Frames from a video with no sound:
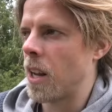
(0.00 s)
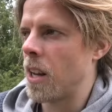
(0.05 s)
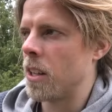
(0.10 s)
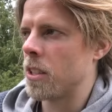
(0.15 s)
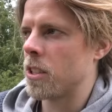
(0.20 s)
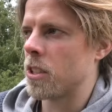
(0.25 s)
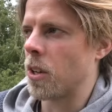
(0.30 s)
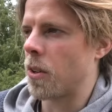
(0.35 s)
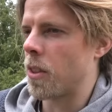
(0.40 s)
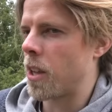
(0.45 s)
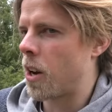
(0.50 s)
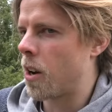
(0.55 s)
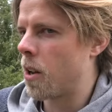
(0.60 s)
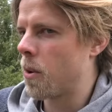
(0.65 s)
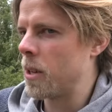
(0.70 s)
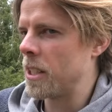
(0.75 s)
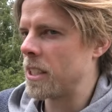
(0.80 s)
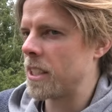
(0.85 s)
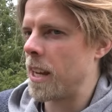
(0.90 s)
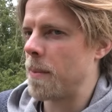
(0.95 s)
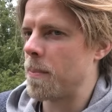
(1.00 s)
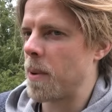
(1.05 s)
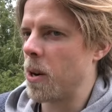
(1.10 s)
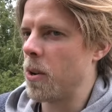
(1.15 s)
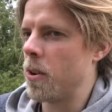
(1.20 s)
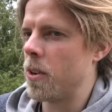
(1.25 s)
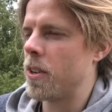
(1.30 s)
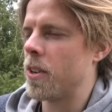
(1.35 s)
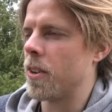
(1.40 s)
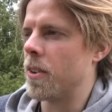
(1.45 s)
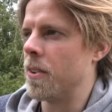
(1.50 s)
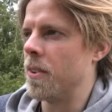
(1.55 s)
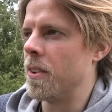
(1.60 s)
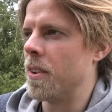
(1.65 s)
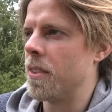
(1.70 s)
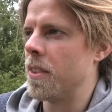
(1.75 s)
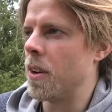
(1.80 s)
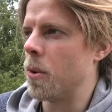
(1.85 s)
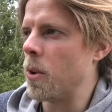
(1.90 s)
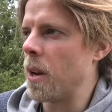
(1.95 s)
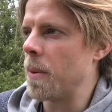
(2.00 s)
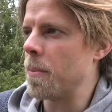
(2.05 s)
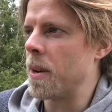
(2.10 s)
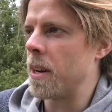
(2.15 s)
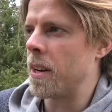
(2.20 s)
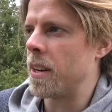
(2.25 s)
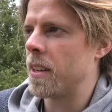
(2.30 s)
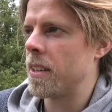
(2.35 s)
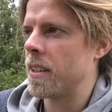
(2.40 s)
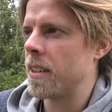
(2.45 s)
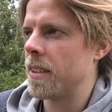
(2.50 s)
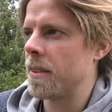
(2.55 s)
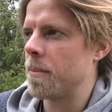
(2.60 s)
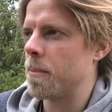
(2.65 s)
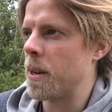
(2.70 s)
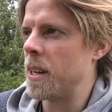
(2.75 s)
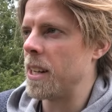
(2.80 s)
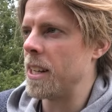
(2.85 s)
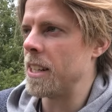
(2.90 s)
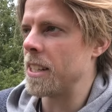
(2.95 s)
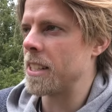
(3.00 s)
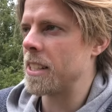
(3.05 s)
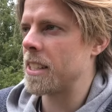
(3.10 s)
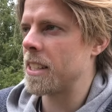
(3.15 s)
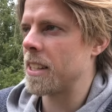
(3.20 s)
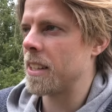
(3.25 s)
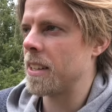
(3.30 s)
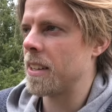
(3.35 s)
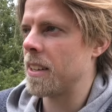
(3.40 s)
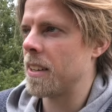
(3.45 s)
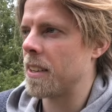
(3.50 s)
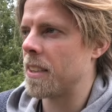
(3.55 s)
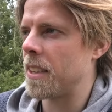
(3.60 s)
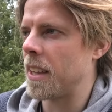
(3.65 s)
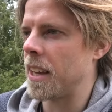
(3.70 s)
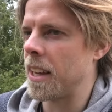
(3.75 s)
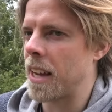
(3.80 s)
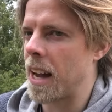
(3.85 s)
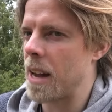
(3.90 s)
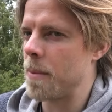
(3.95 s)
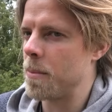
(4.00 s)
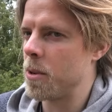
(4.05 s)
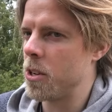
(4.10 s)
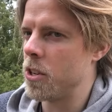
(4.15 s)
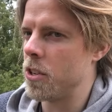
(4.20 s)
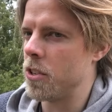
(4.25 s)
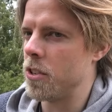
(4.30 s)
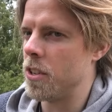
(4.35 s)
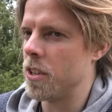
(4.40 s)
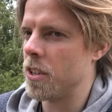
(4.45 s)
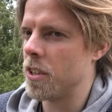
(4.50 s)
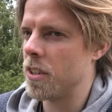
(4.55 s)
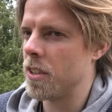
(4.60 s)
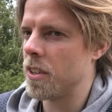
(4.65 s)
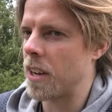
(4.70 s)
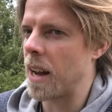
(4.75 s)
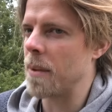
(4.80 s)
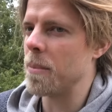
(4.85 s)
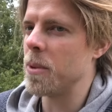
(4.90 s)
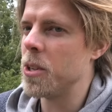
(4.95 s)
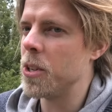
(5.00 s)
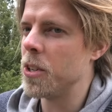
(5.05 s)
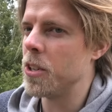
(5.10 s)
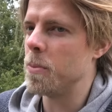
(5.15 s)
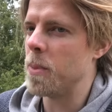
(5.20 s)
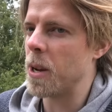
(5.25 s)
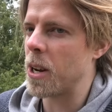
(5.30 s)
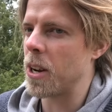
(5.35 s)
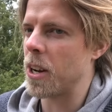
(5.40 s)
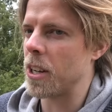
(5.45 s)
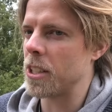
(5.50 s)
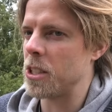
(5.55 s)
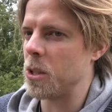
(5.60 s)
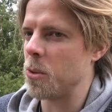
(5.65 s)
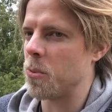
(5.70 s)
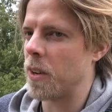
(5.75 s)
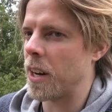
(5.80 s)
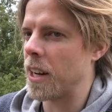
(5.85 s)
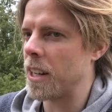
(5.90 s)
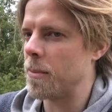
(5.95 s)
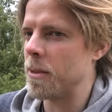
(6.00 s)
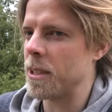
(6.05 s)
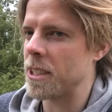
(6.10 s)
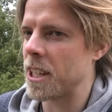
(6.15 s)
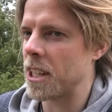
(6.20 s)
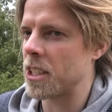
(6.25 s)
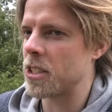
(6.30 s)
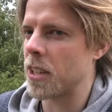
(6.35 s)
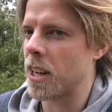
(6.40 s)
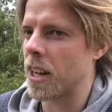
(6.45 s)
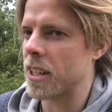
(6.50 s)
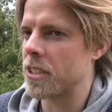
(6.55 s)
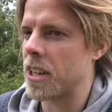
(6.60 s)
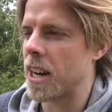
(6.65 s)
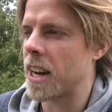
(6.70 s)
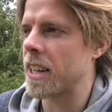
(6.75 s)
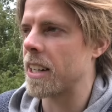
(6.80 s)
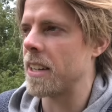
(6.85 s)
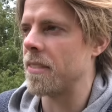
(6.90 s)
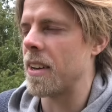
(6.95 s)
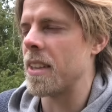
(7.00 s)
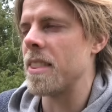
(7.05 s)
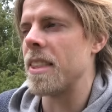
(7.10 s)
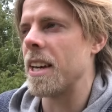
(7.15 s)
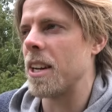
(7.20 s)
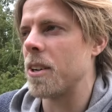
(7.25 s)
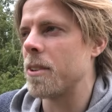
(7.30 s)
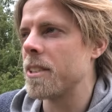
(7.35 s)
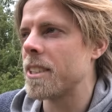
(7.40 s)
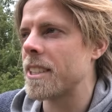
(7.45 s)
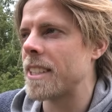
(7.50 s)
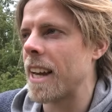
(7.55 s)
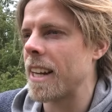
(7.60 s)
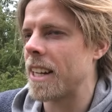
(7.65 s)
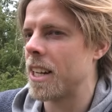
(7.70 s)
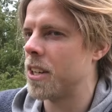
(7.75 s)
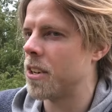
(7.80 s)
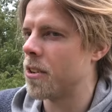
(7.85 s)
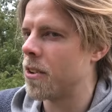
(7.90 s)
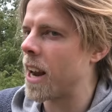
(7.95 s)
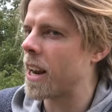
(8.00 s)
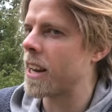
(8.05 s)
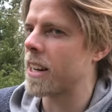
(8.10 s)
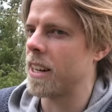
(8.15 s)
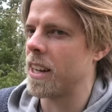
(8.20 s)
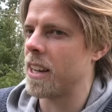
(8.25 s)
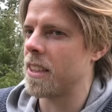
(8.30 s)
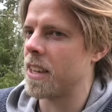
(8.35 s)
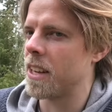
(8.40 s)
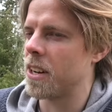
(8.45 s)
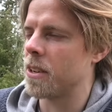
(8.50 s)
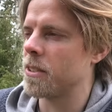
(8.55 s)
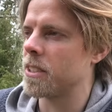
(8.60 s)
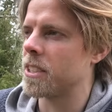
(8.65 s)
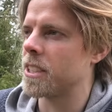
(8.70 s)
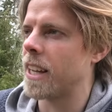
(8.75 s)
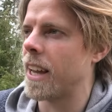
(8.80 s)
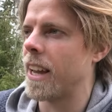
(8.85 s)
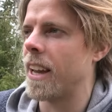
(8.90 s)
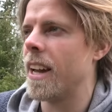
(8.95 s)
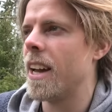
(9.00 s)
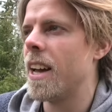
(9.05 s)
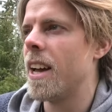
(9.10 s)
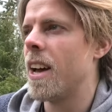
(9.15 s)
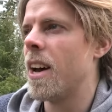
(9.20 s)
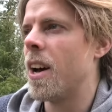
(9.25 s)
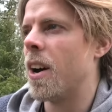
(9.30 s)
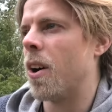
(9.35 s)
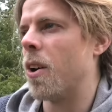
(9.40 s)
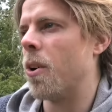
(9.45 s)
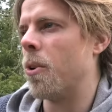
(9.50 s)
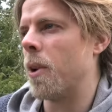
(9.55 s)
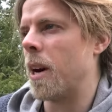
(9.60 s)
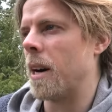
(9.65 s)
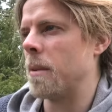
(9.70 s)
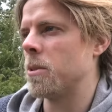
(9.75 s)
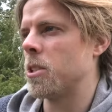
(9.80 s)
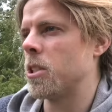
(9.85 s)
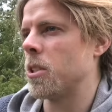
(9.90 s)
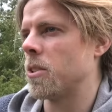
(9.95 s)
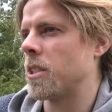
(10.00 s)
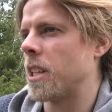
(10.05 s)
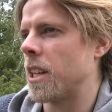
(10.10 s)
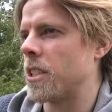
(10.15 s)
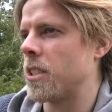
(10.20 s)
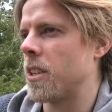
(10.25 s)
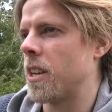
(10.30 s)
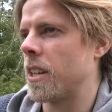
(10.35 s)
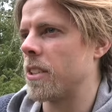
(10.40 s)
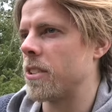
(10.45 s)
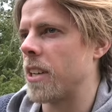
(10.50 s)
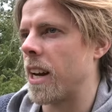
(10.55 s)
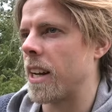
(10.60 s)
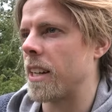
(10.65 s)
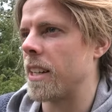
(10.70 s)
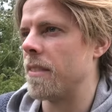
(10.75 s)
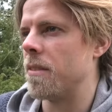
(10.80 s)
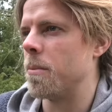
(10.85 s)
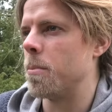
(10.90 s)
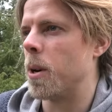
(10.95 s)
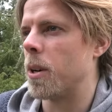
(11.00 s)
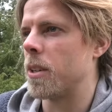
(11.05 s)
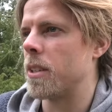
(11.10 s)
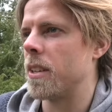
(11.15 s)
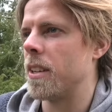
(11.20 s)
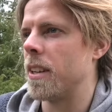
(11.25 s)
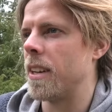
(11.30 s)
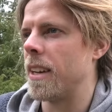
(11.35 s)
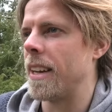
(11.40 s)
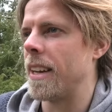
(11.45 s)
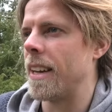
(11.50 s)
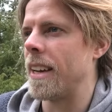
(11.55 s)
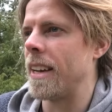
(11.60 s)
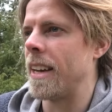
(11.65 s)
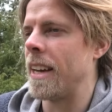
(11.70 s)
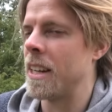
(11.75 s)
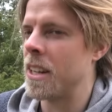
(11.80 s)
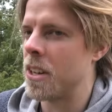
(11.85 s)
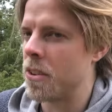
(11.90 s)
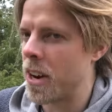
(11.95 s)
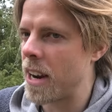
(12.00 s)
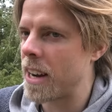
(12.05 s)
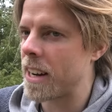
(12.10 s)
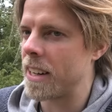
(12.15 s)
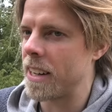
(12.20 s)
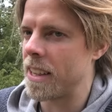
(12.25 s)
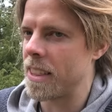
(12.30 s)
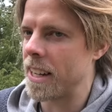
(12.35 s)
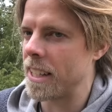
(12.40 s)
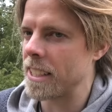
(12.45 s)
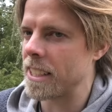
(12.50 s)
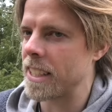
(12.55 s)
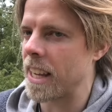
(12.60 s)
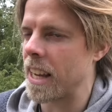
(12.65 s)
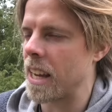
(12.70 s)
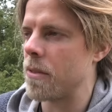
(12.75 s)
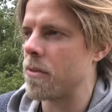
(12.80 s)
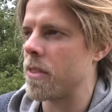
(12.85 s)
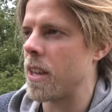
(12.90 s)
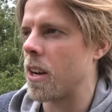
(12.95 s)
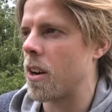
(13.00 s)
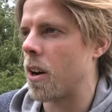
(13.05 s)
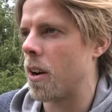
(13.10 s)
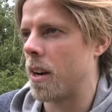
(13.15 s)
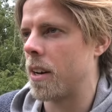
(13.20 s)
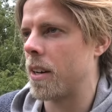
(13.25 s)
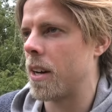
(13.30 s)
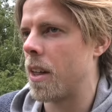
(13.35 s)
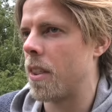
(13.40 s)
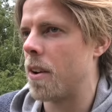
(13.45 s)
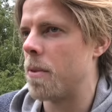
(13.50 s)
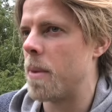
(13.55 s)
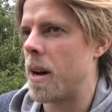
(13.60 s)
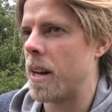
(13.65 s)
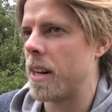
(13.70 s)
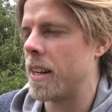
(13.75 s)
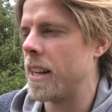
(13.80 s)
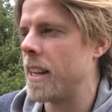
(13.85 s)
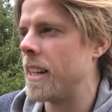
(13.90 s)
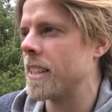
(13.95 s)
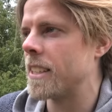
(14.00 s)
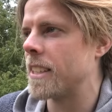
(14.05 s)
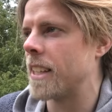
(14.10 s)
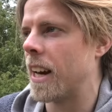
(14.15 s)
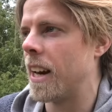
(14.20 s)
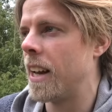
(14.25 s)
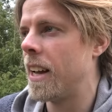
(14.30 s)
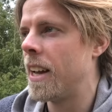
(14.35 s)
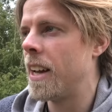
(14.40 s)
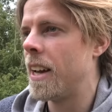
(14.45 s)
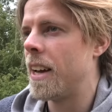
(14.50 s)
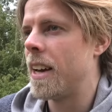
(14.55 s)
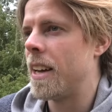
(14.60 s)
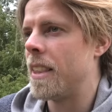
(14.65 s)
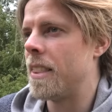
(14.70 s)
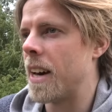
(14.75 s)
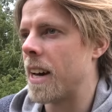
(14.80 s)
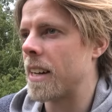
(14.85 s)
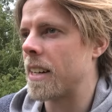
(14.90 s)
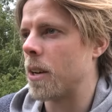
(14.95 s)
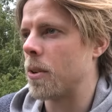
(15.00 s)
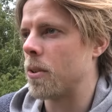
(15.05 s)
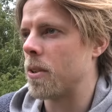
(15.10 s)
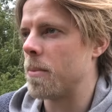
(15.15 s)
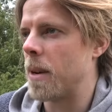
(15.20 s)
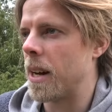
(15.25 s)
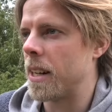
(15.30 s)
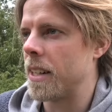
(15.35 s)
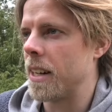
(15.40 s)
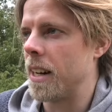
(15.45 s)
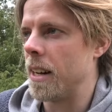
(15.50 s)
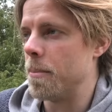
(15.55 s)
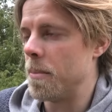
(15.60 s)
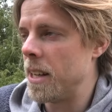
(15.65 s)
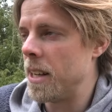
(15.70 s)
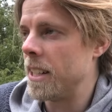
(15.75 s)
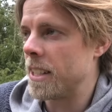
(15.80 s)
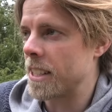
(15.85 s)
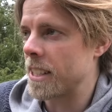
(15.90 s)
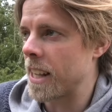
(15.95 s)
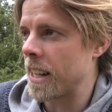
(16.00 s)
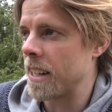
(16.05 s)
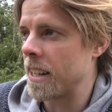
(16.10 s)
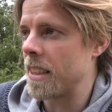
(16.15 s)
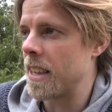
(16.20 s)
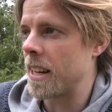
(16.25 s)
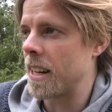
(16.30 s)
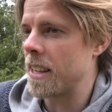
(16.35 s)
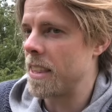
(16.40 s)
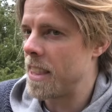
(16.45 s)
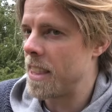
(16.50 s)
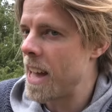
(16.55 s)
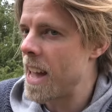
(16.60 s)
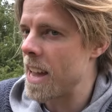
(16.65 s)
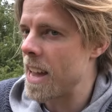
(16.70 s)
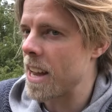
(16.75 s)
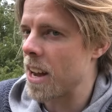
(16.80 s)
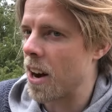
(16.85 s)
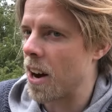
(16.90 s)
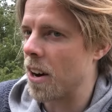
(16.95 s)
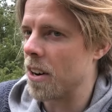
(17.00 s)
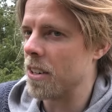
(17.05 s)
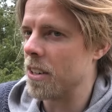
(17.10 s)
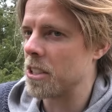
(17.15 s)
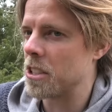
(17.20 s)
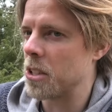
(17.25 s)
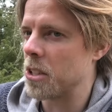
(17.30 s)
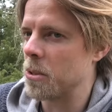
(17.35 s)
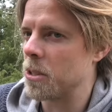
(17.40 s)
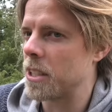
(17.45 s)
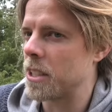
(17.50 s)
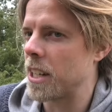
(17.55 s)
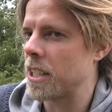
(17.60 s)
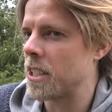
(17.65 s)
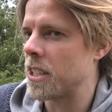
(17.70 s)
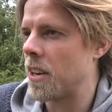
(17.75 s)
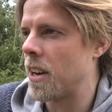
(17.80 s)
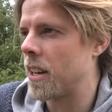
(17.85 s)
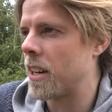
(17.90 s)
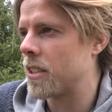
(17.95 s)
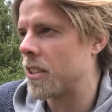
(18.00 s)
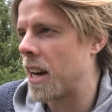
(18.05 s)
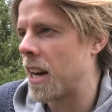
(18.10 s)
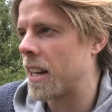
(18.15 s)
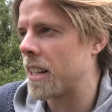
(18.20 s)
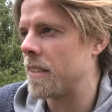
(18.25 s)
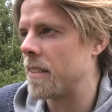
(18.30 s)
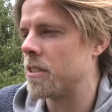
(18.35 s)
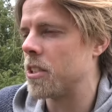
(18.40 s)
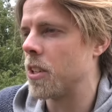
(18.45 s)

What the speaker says: So they always keep a look on the women. Please think I'm good. I'm good because you find me sexually attractive. And they don't say it directly. They don't say, oh, I'm so sexually attractive. But indirectly, they say if they call another man an incel, that automatically means then that they are so sexually attractive,